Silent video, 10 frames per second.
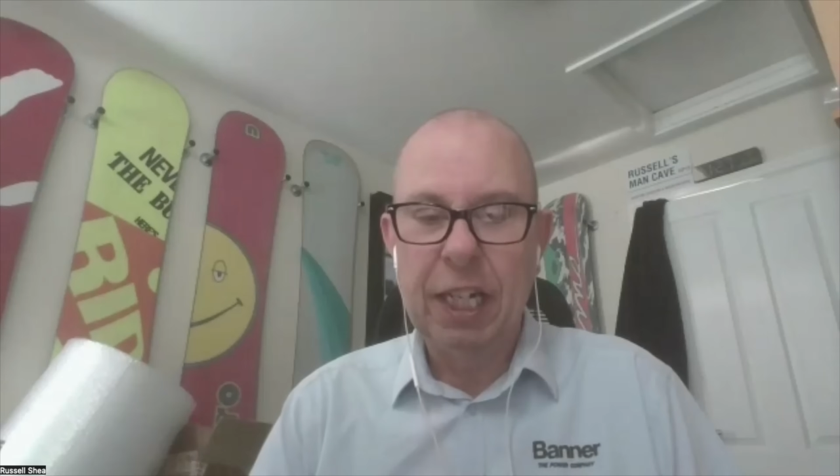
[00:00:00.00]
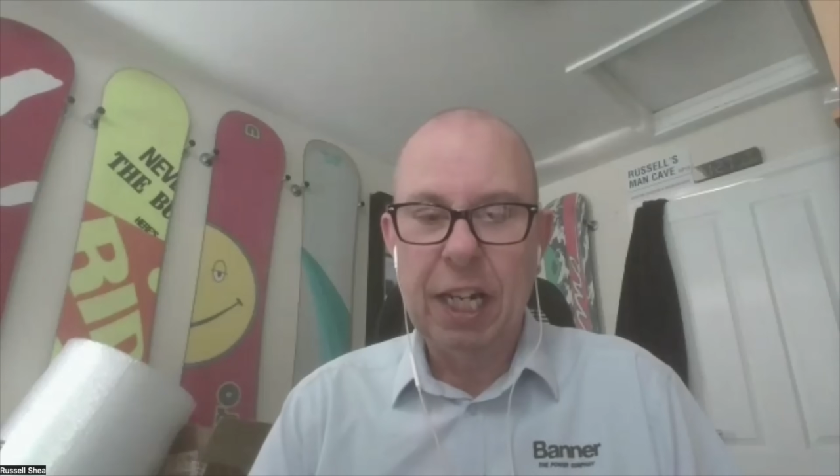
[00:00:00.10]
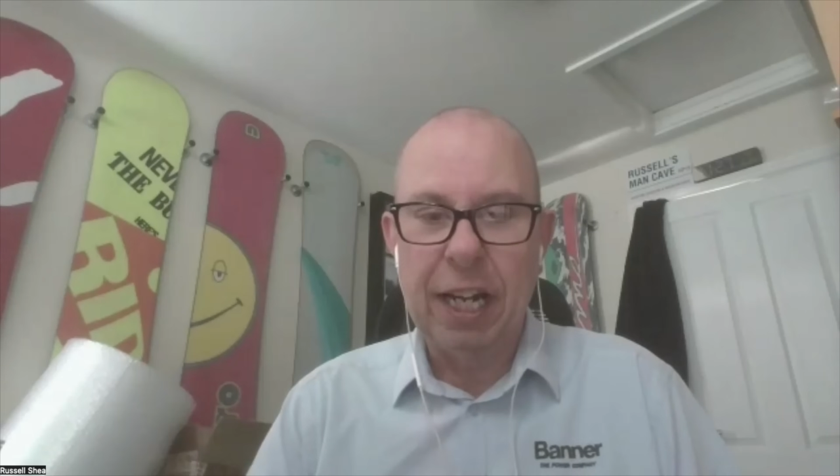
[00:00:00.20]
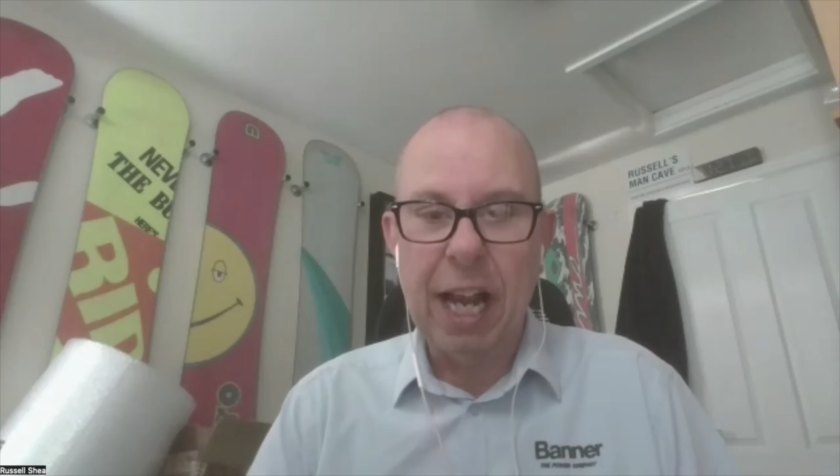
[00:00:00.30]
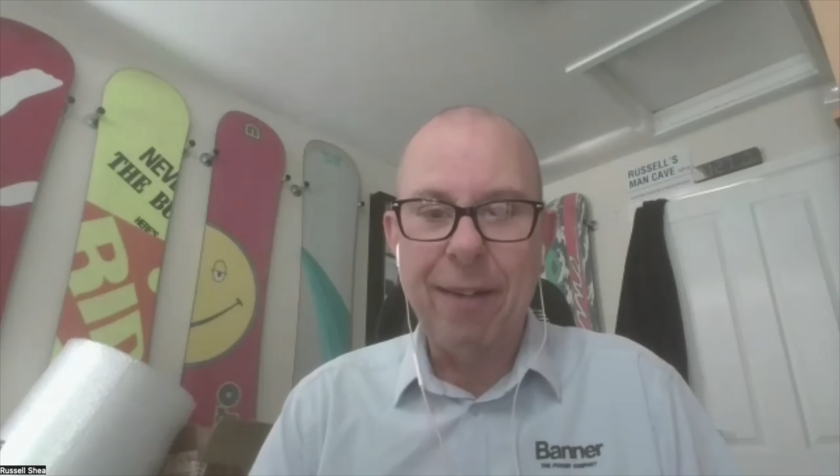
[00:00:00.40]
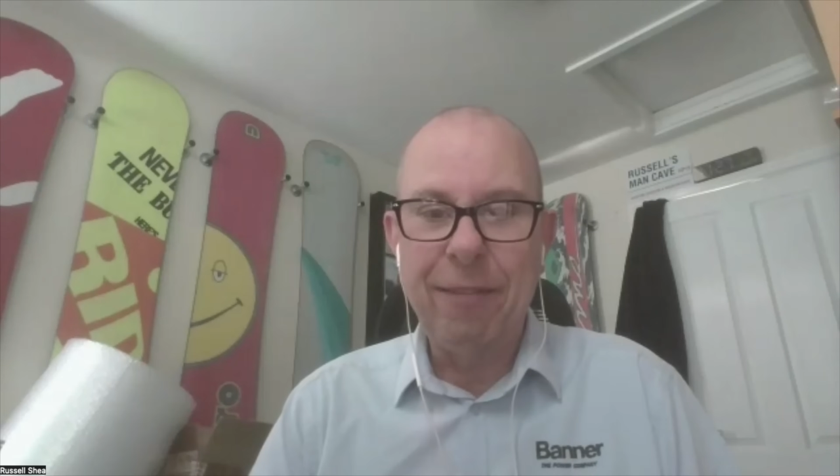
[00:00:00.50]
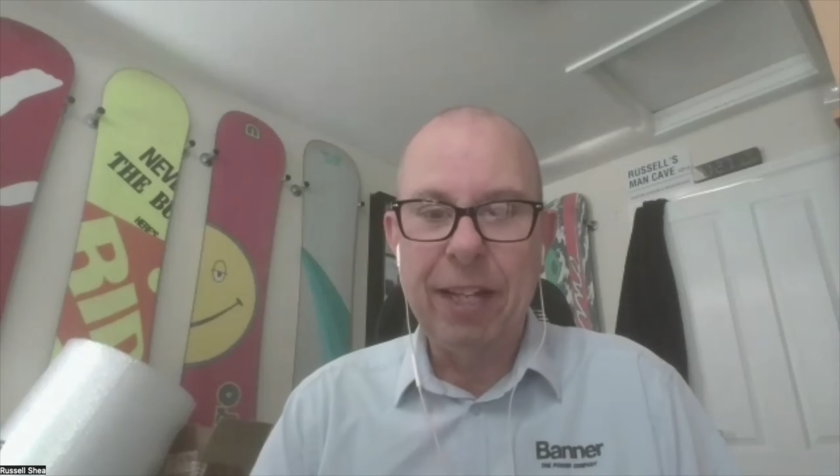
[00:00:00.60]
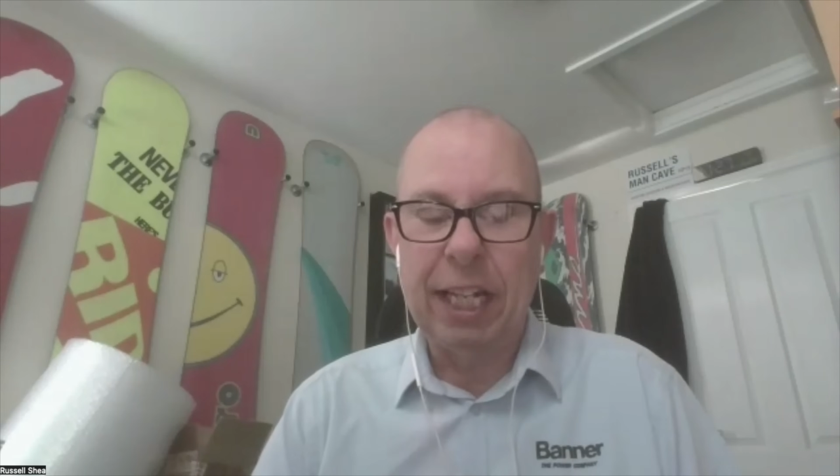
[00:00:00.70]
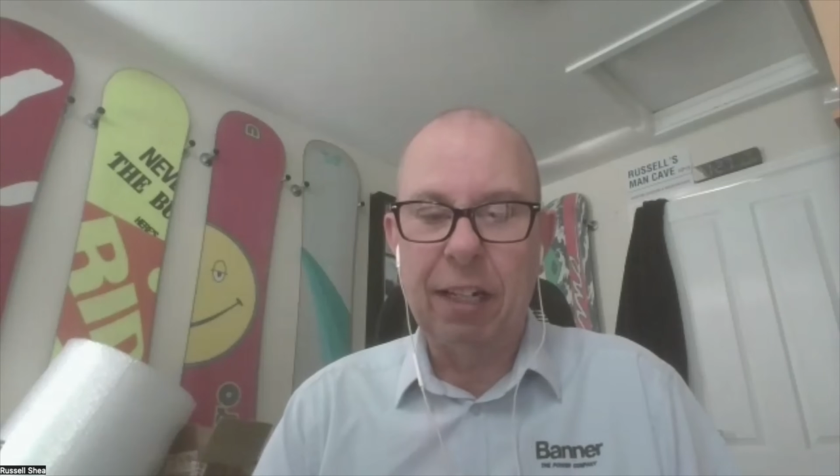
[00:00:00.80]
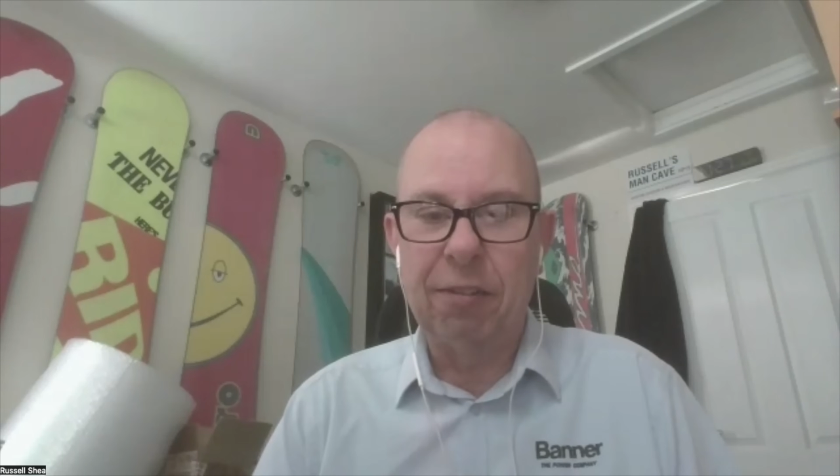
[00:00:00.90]
and
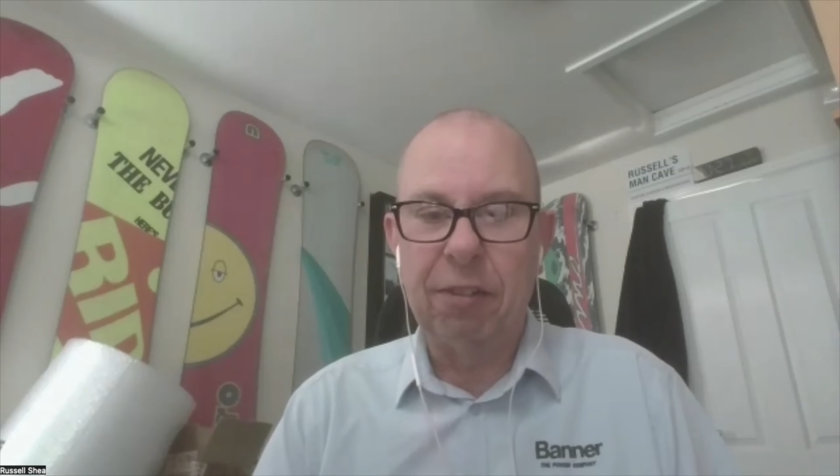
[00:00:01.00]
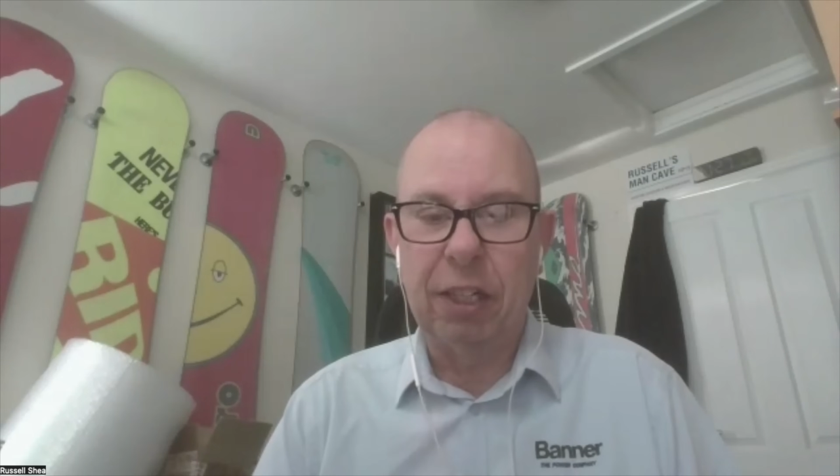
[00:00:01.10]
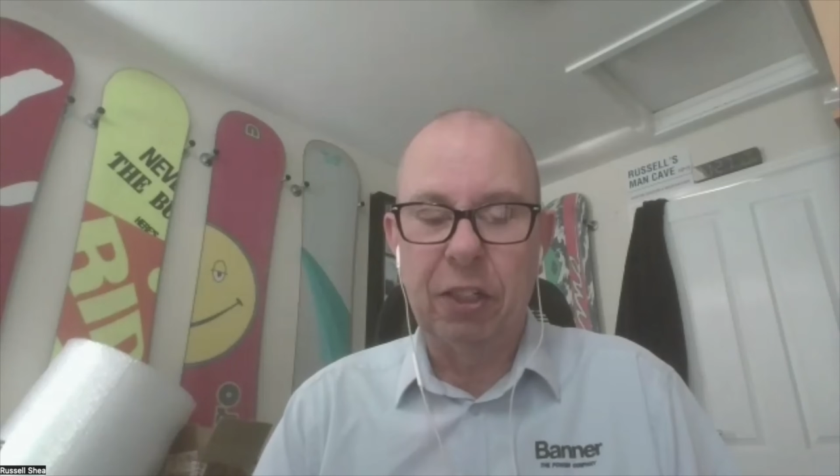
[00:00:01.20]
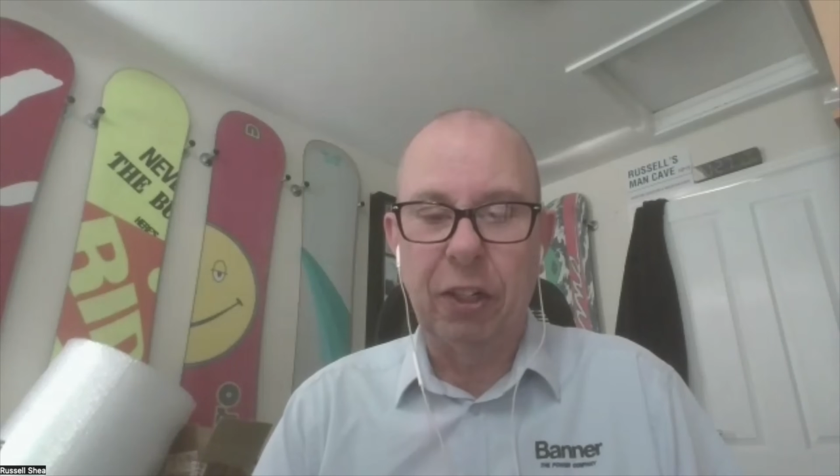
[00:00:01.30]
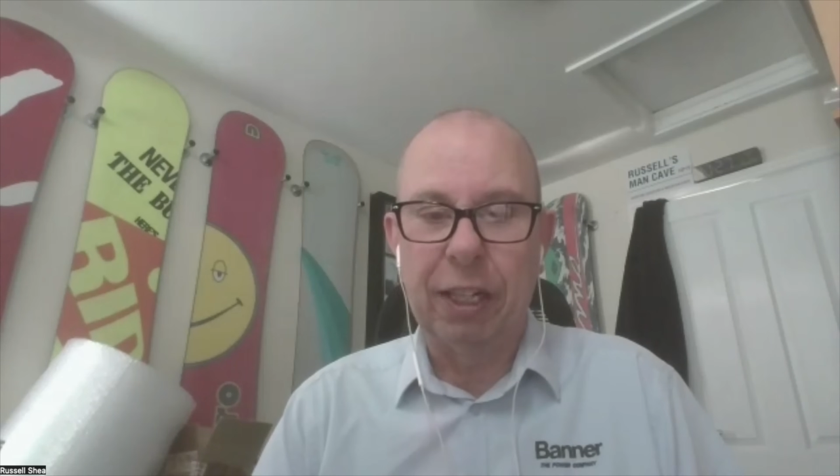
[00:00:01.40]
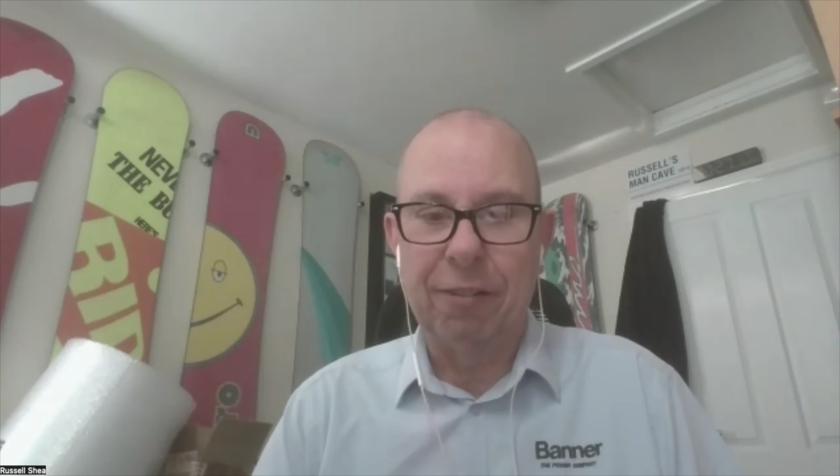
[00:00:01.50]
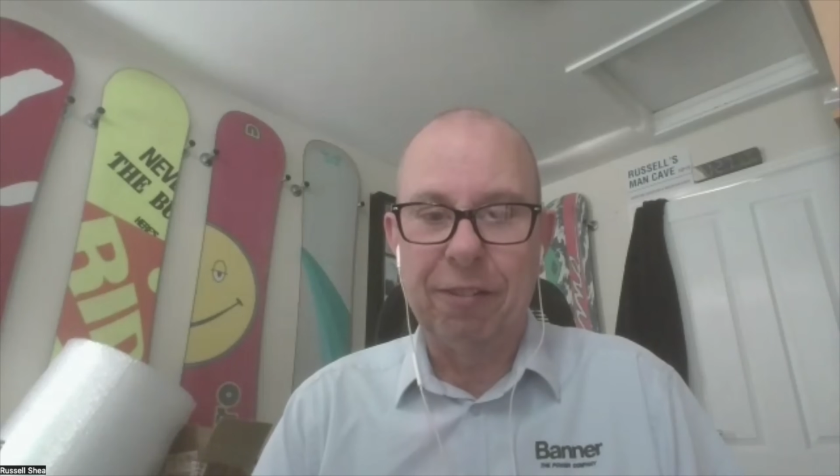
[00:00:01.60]
everything that runs on that